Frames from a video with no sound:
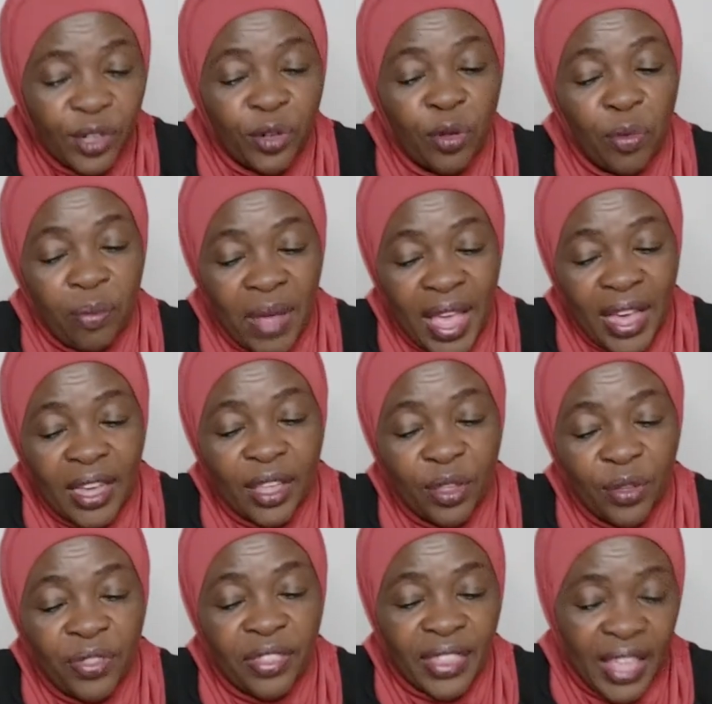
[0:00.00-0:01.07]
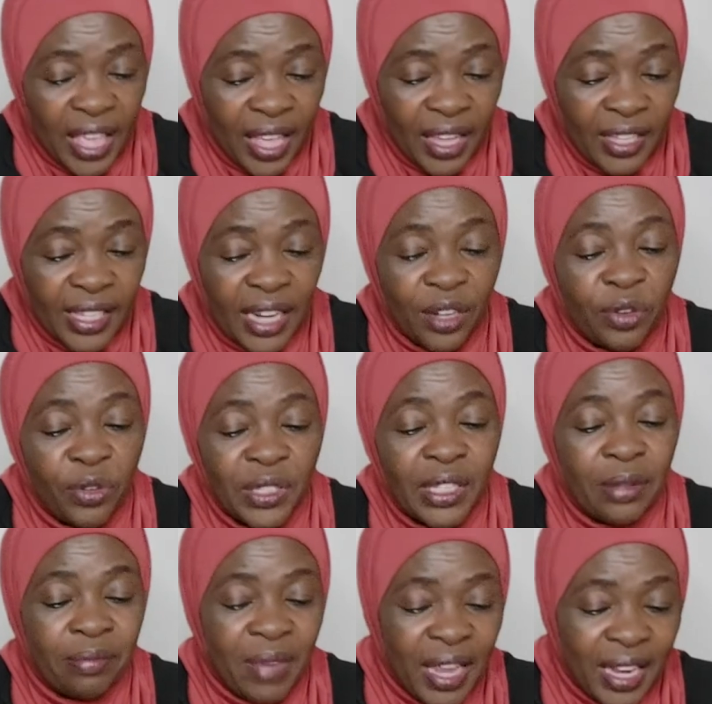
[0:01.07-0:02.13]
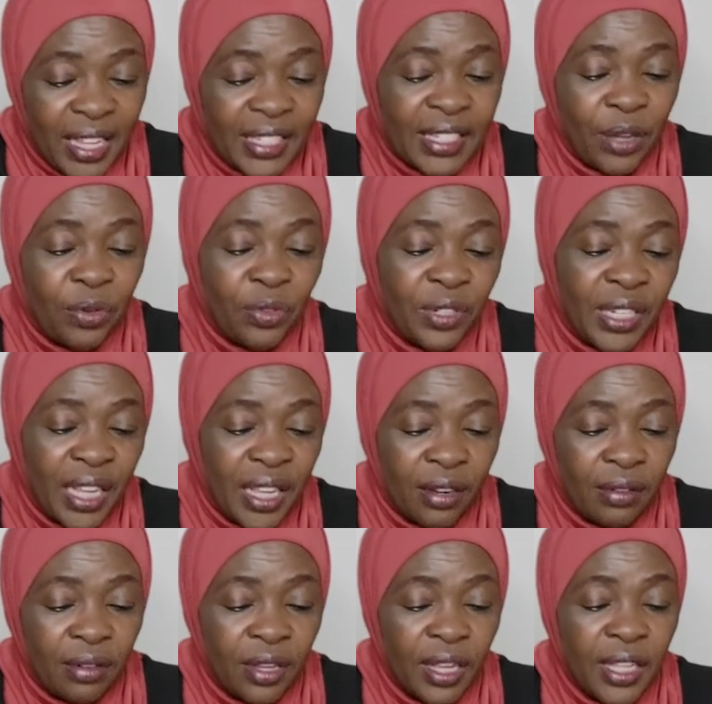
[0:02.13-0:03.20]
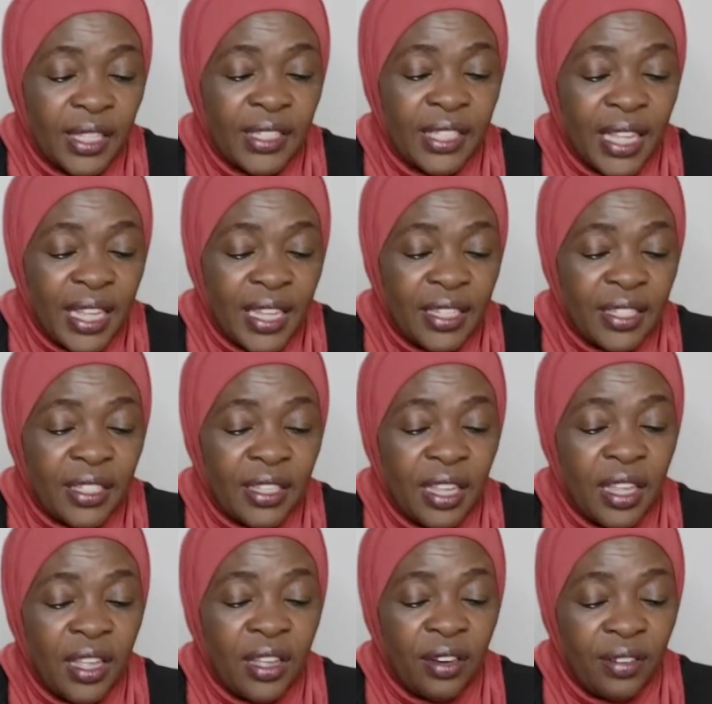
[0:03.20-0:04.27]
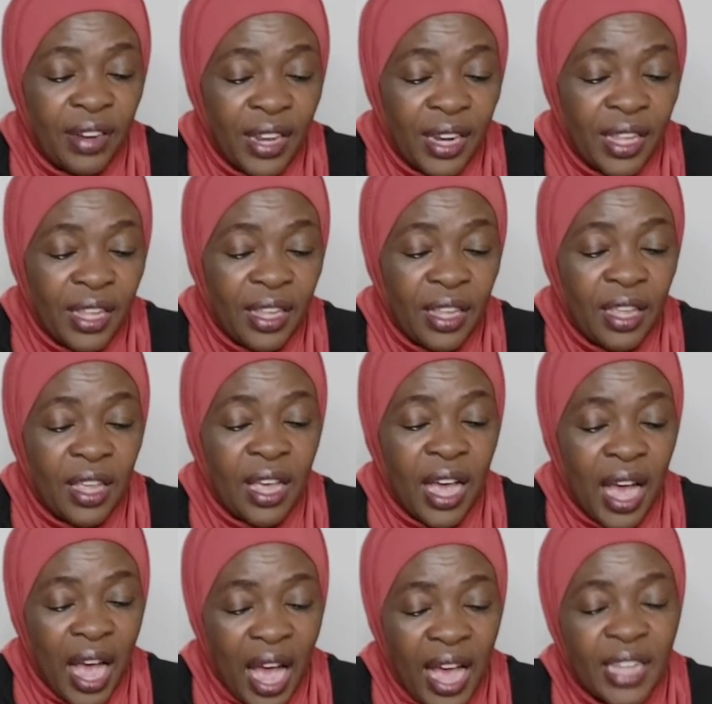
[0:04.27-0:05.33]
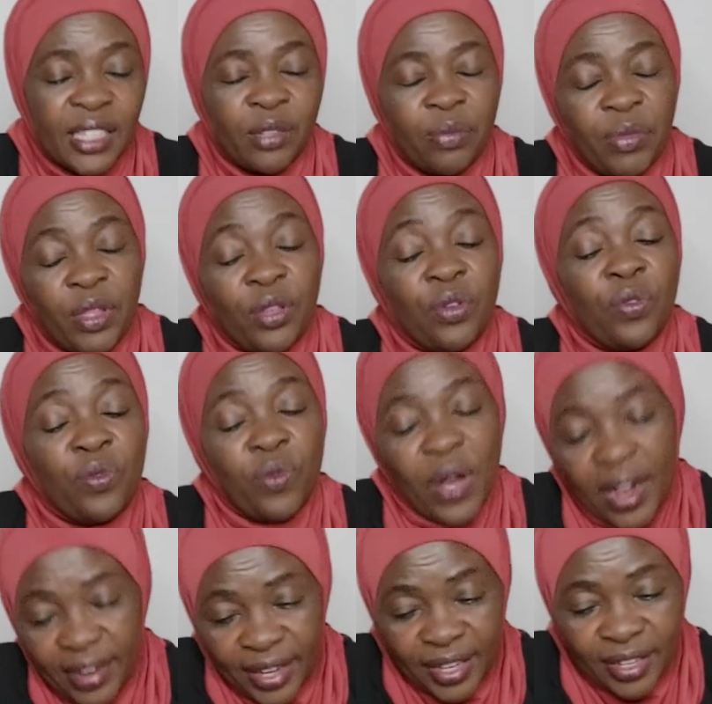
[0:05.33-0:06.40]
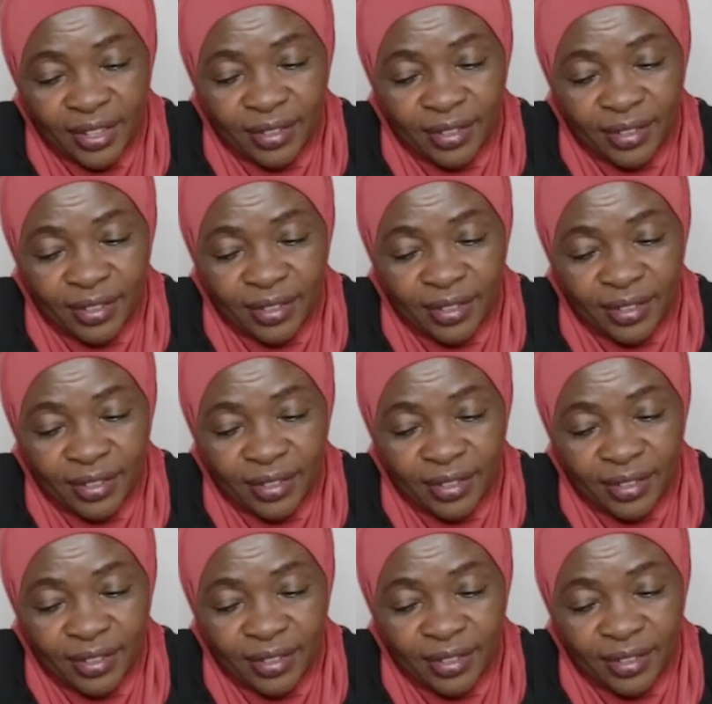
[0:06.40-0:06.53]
to make you think that losing money is a good deal? This really has me worried.